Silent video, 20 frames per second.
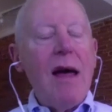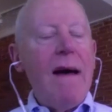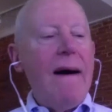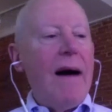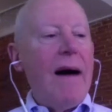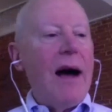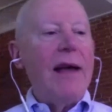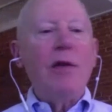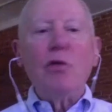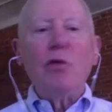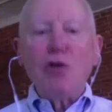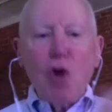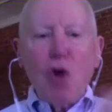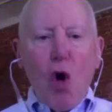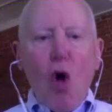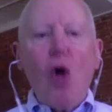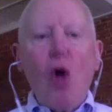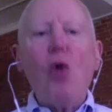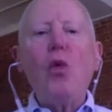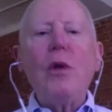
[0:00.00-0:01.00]
Uh, he was
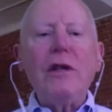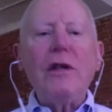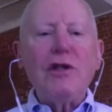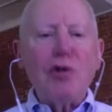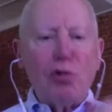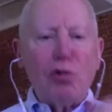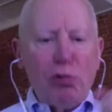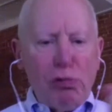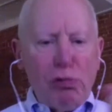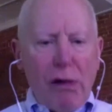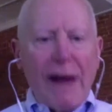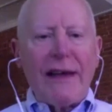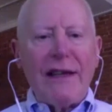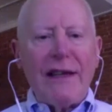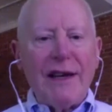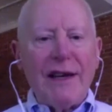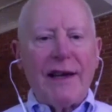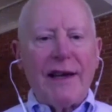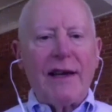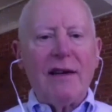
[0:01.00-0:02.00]
always
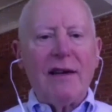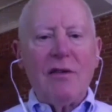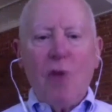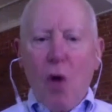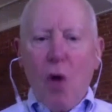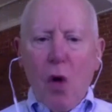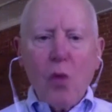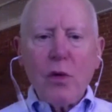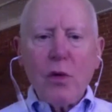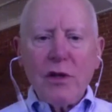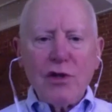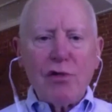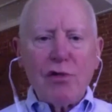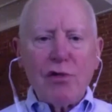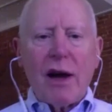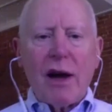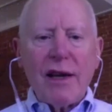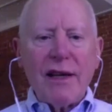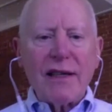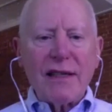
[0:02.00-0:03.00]
writing, always
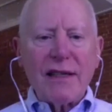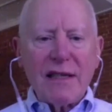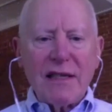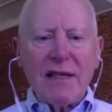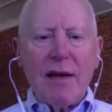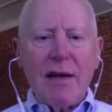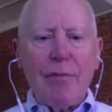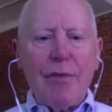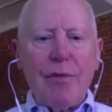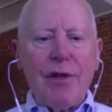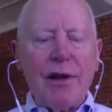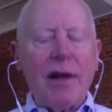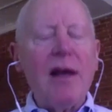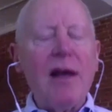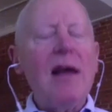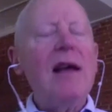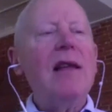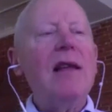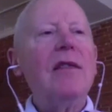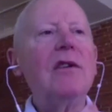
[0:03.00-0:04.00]
writing something.
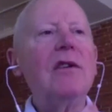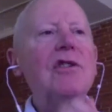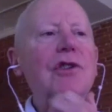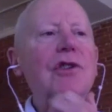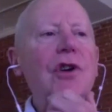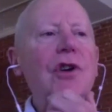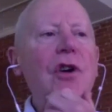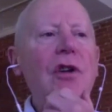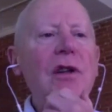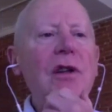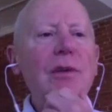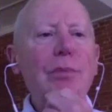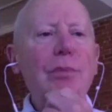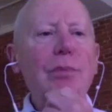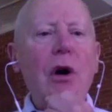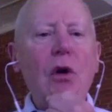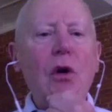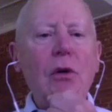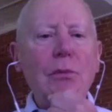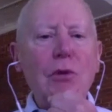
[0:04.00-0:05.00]
There's an early
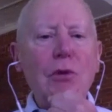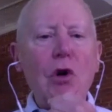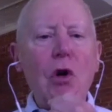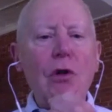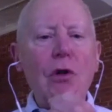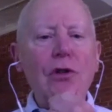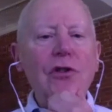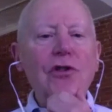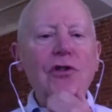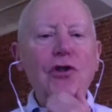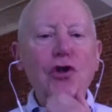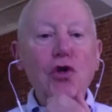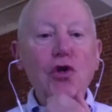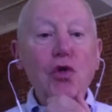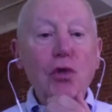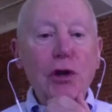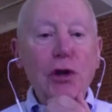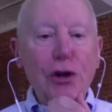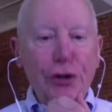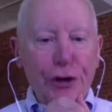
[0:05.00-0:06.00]
poem called The
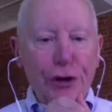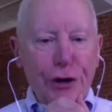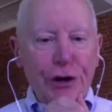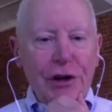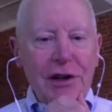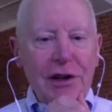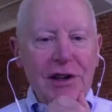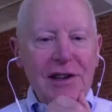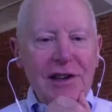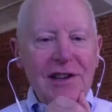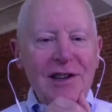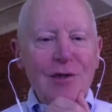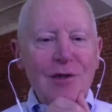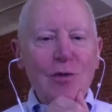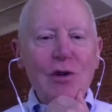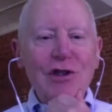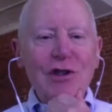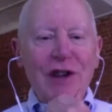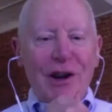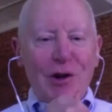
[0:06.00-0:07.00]
Doodler,
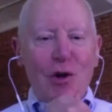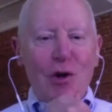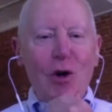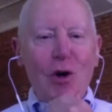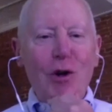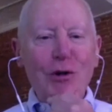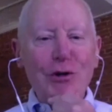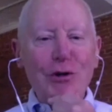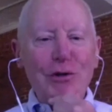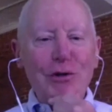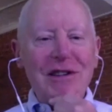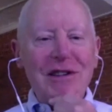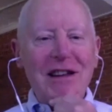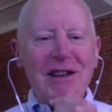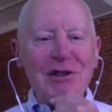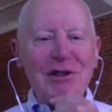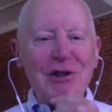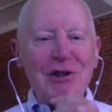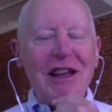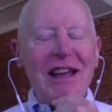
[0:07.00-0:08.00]
which I called your
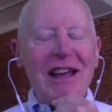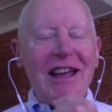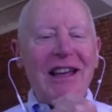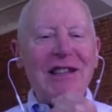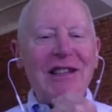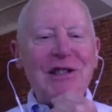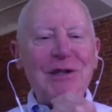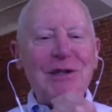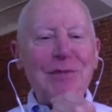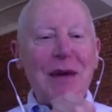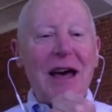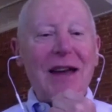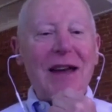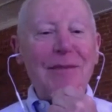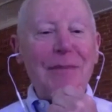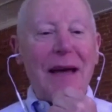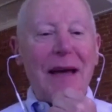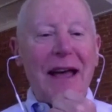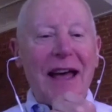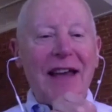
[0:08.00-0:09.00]
attention. It's about a
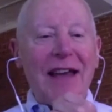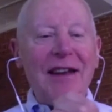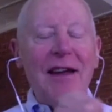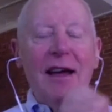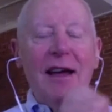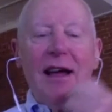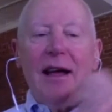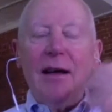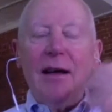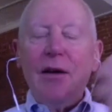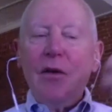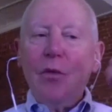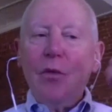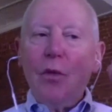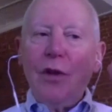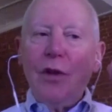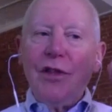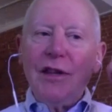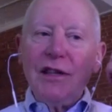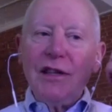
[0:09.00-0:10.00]
man
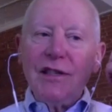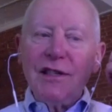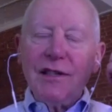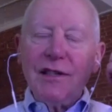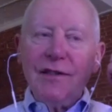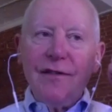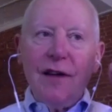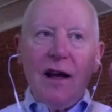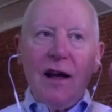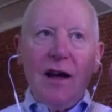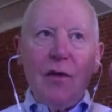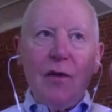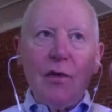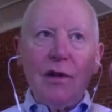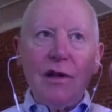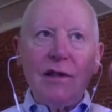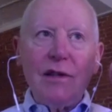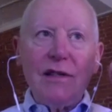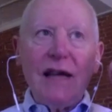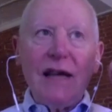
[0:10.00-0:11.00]
with his uh, with
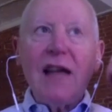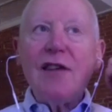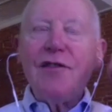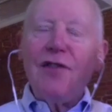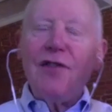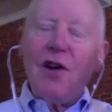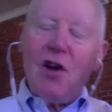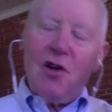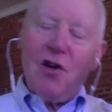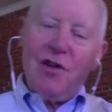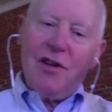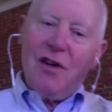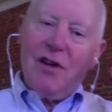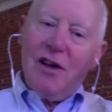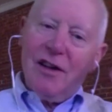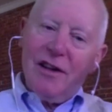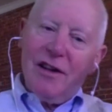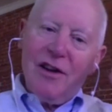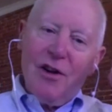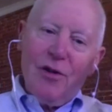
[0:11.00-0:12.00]
a telephone,
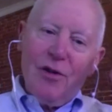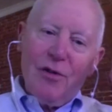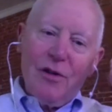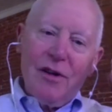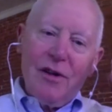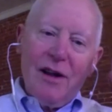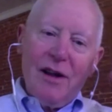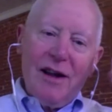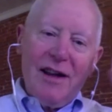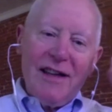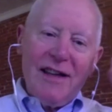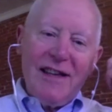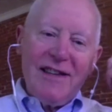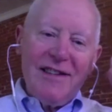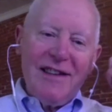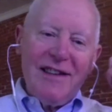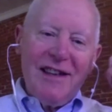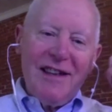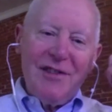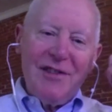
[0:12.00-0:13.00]
you know, uh,
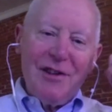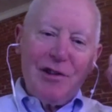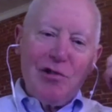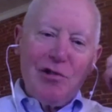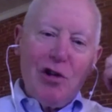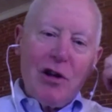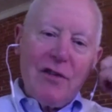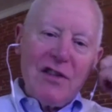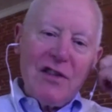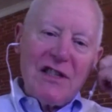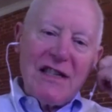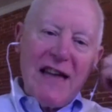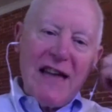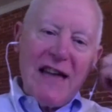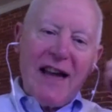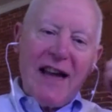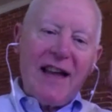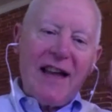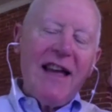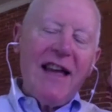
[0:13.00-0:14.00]
in in the crook of his
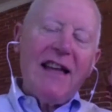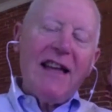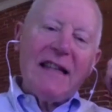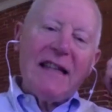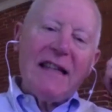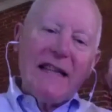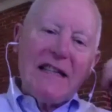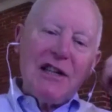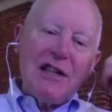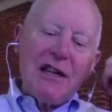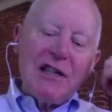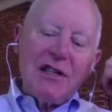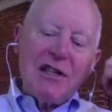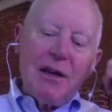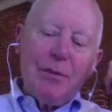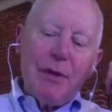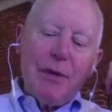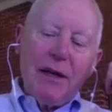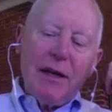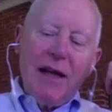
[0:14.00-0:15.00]
neck, listening to
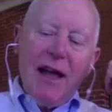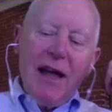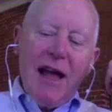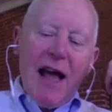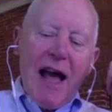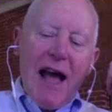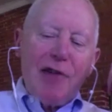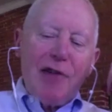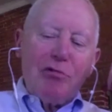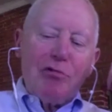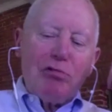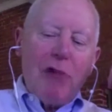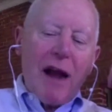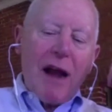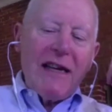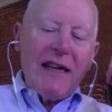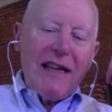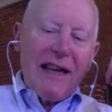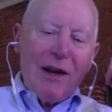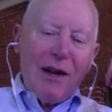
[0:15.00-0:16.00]
somebody and
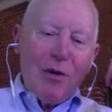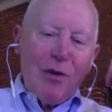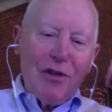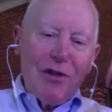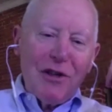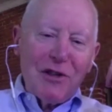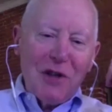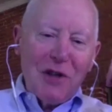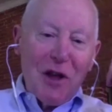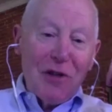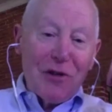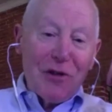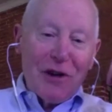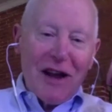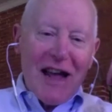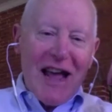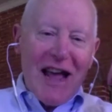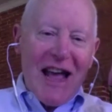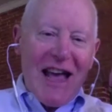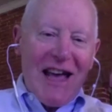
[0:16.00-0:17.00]
writing with his other
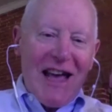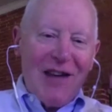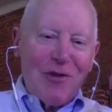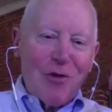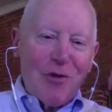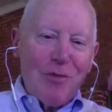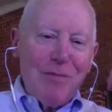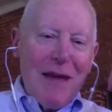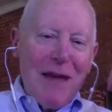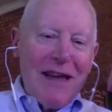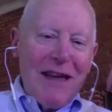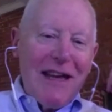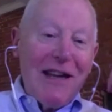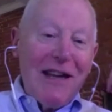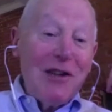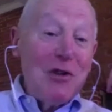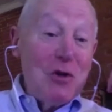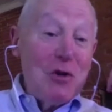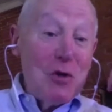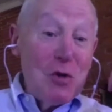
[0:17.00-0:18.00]
hand or
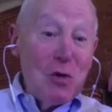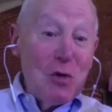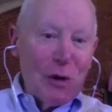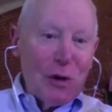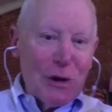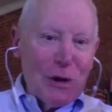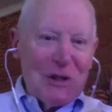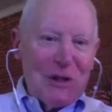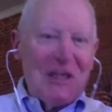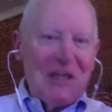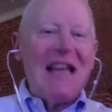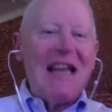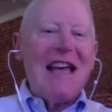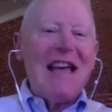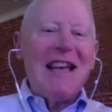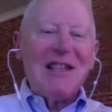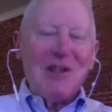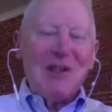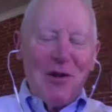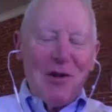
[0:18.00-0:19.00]
making doodles.
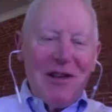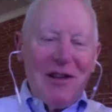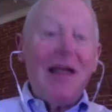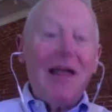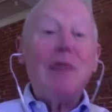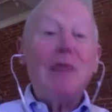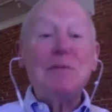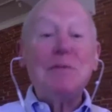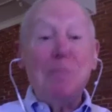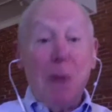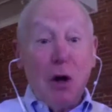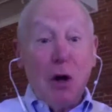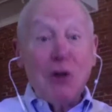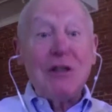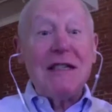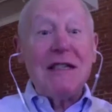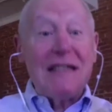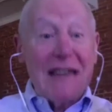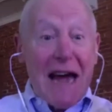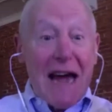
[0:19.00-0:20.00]
So he, that was
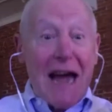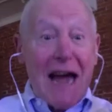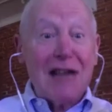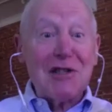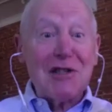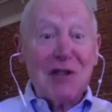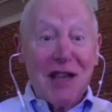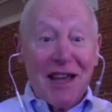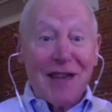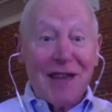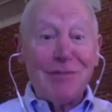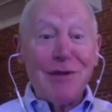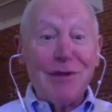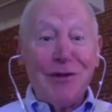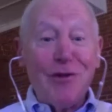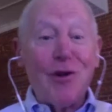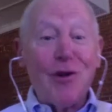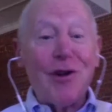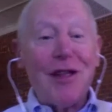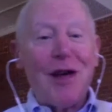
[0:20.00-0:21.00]
multitasking
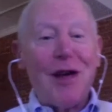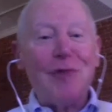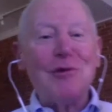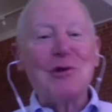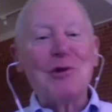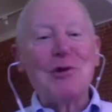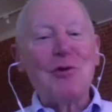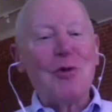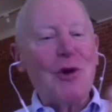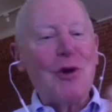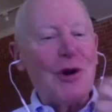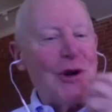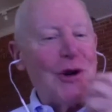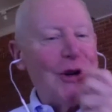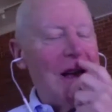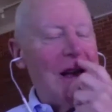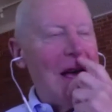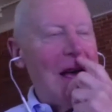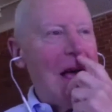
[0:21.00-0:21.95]
before that was a word.